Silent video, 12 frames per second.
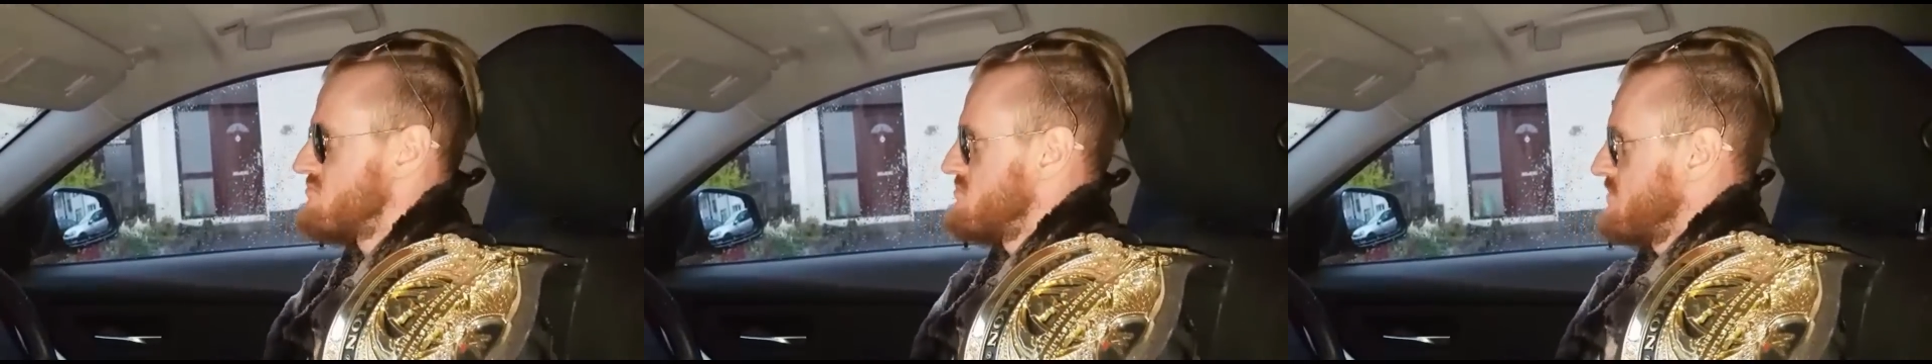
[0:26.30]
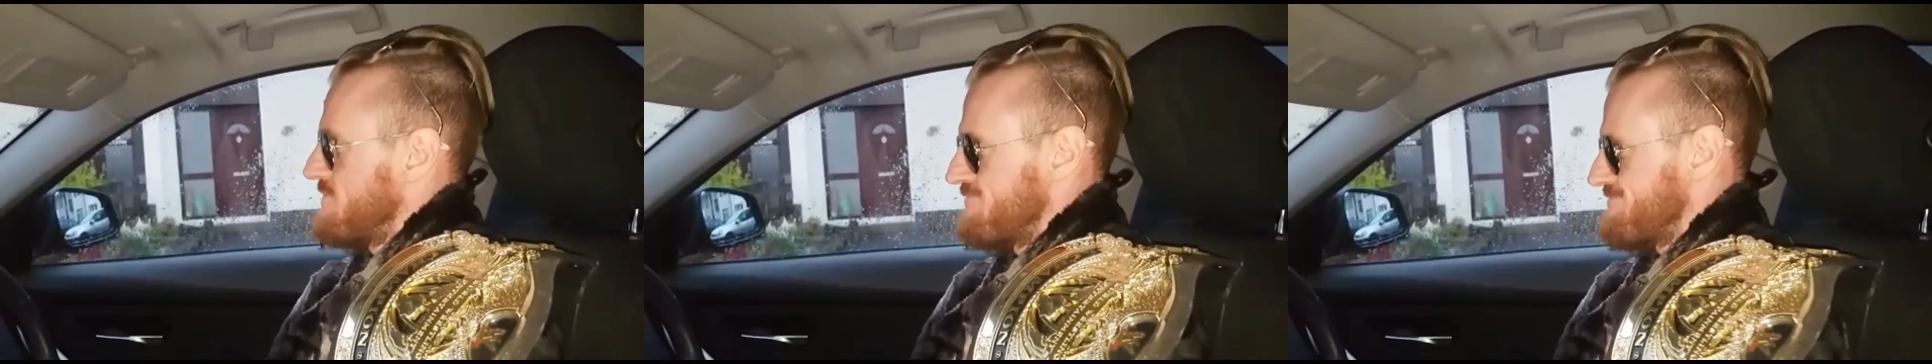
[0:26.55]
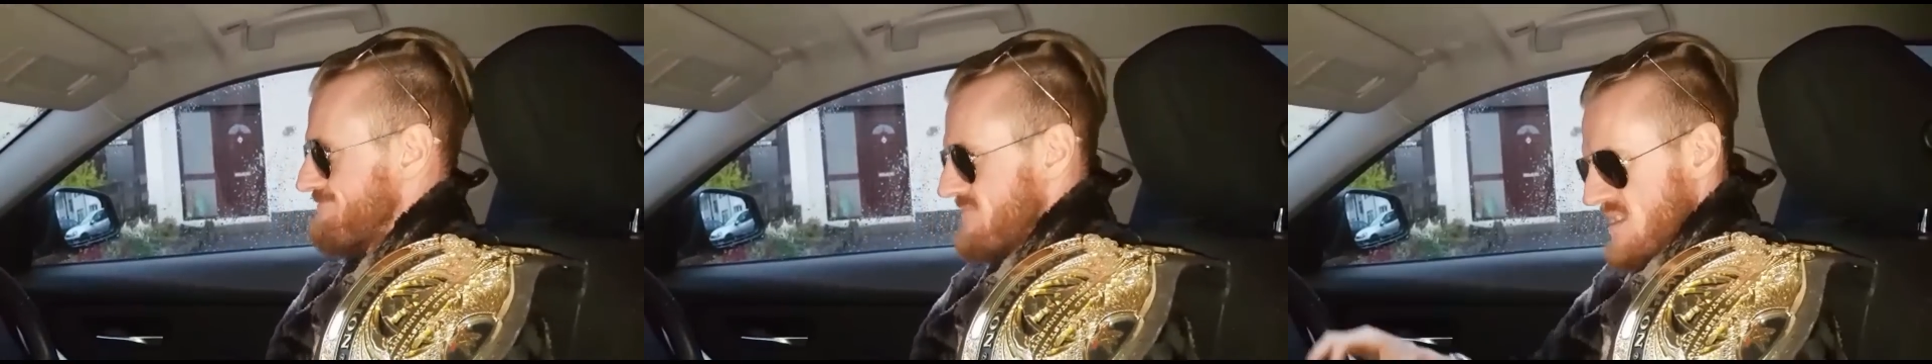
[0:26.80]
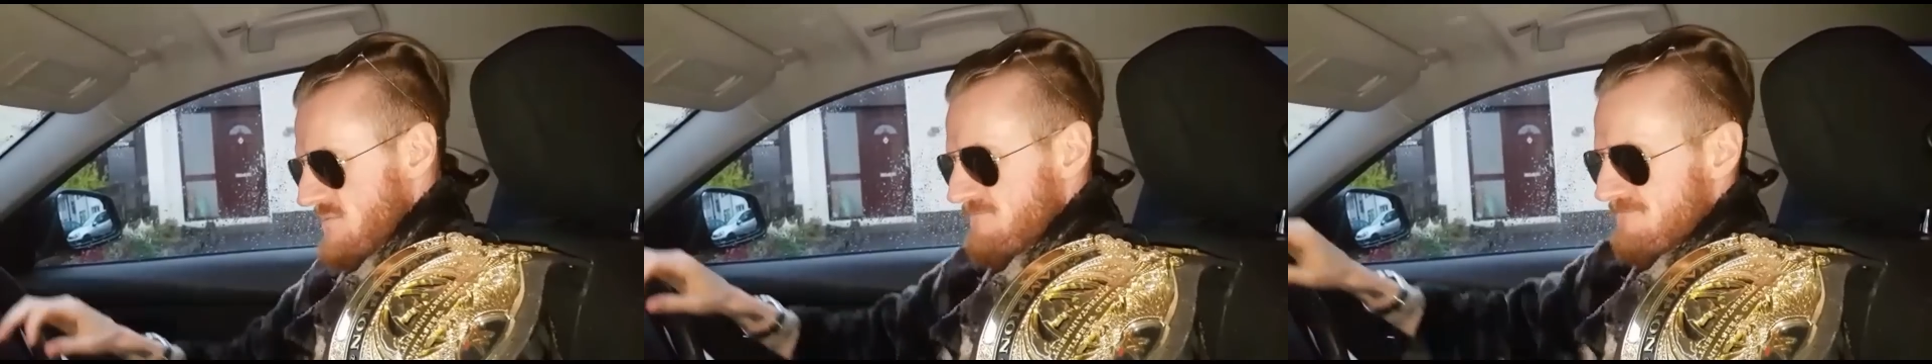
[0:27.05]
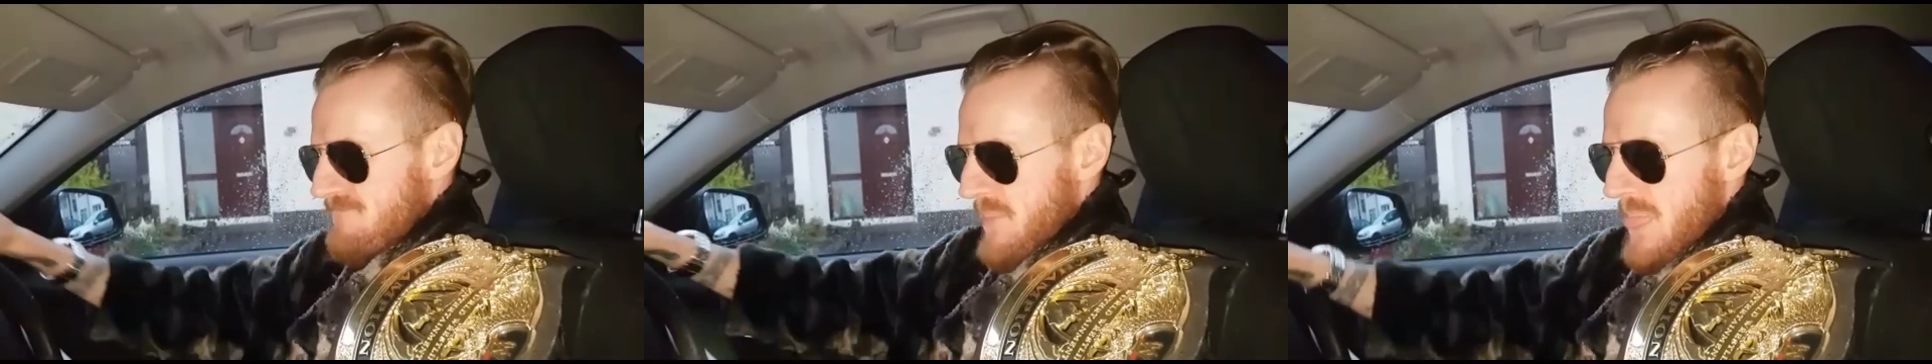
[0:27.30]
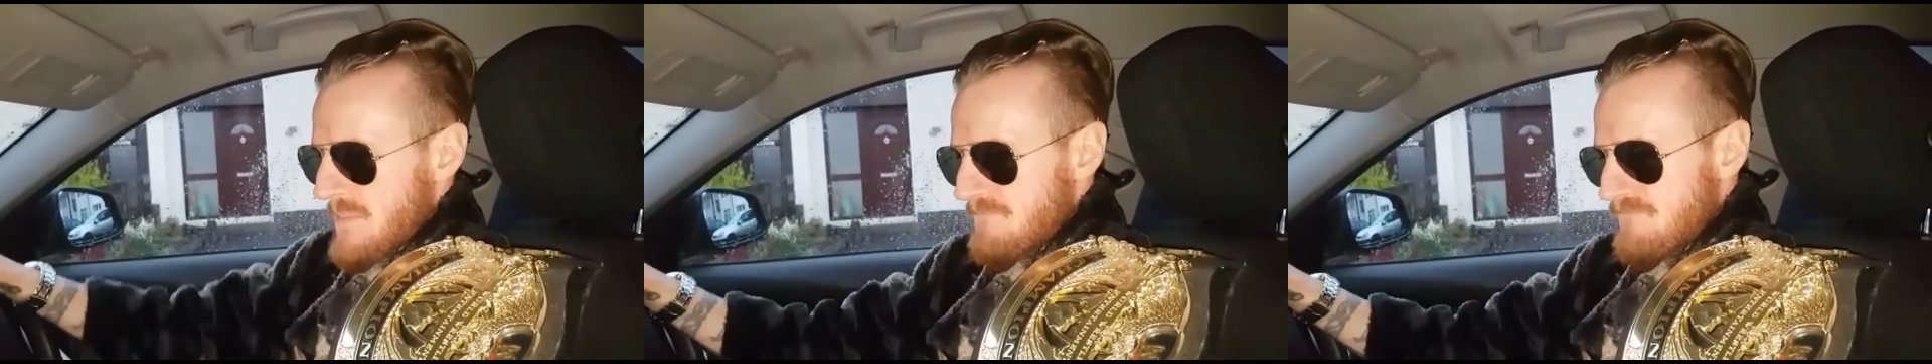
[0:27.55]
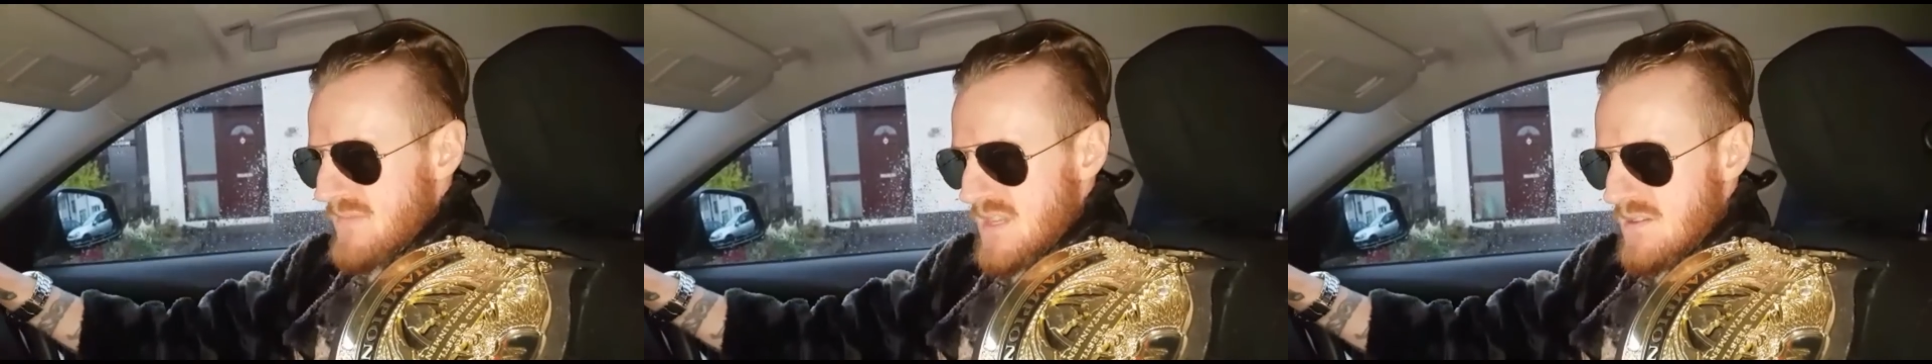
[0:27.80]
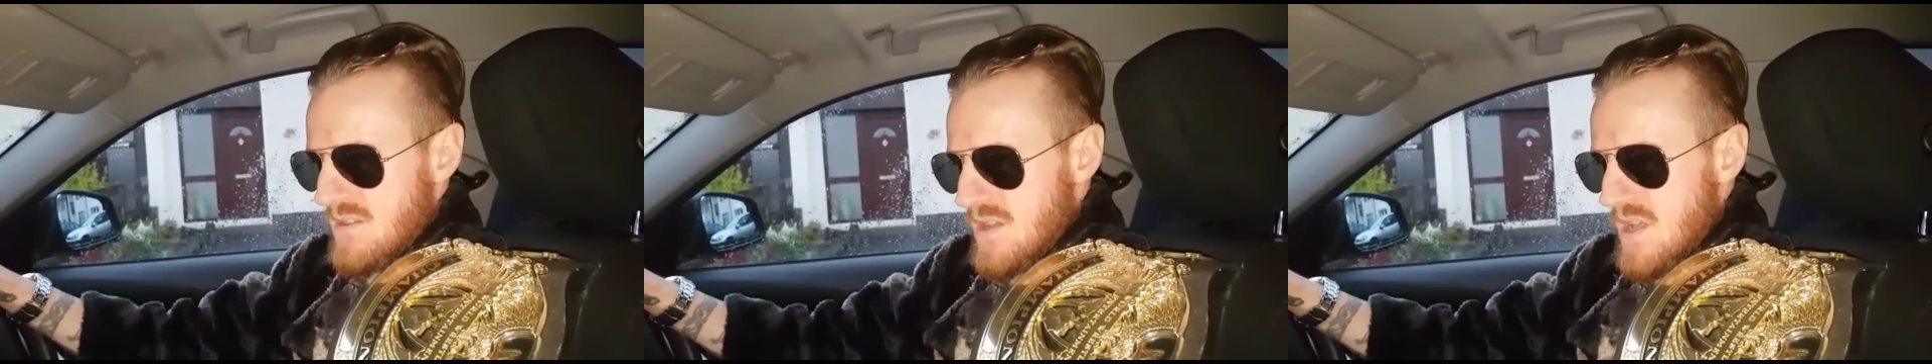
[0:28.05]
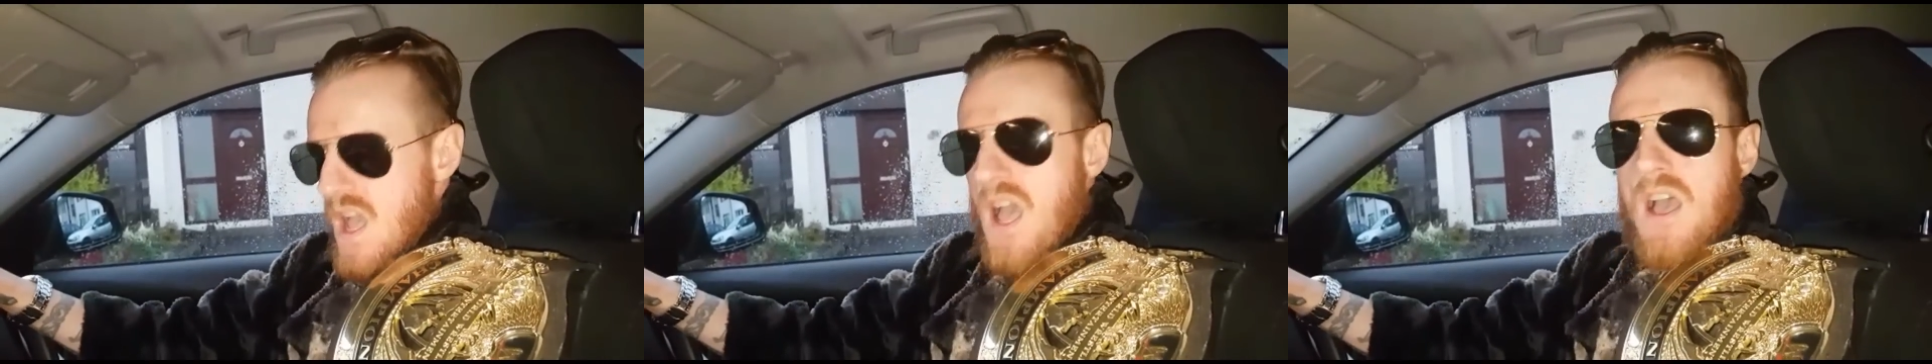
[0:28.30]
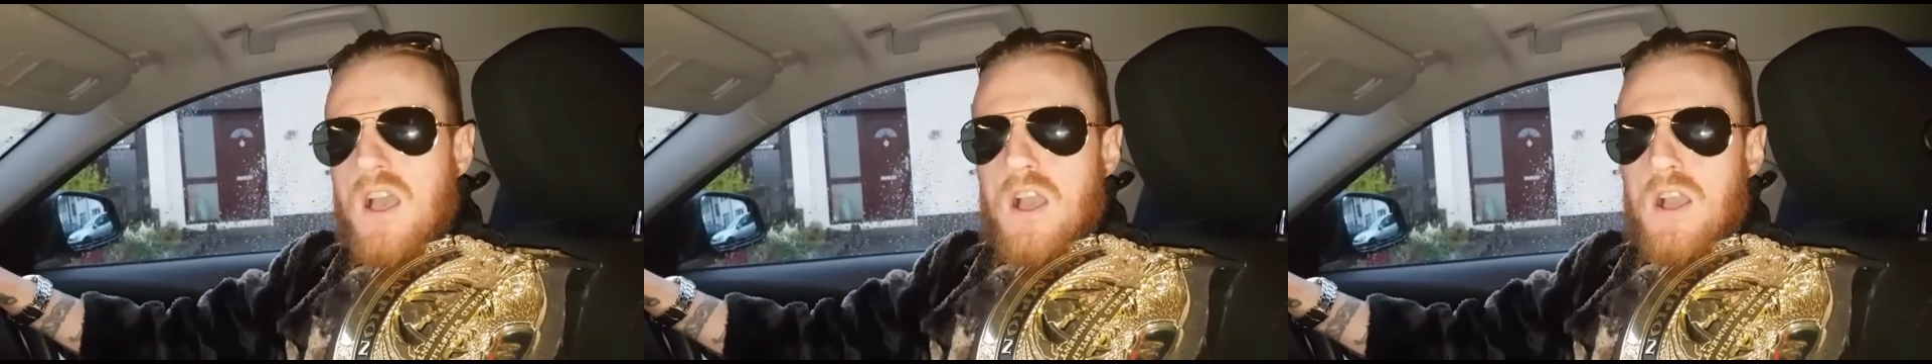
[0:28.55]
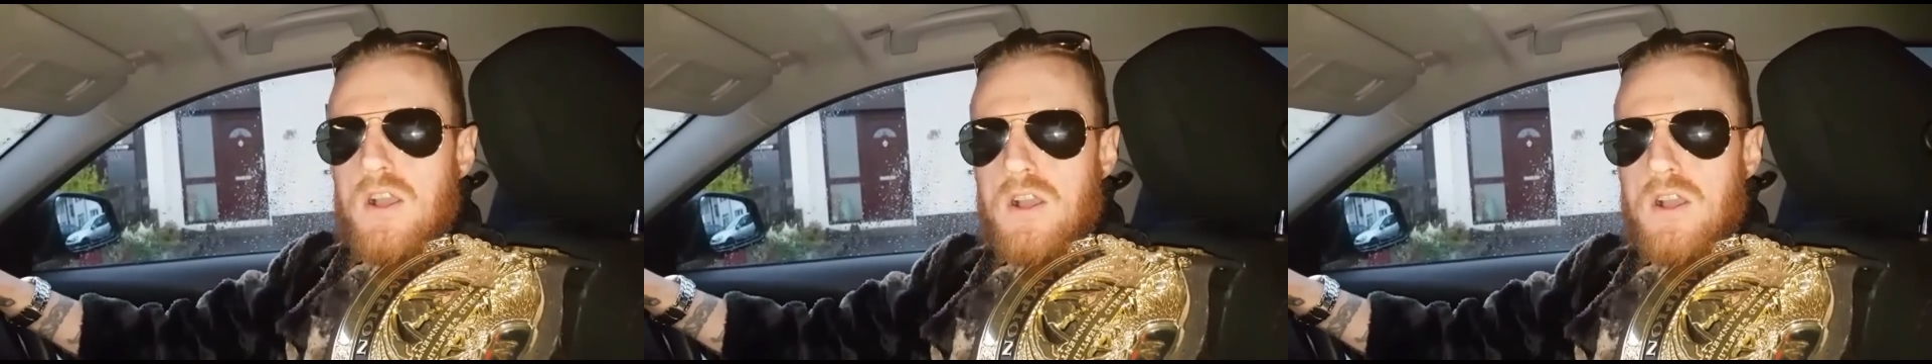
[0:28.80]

What? Michael, I just want to go home.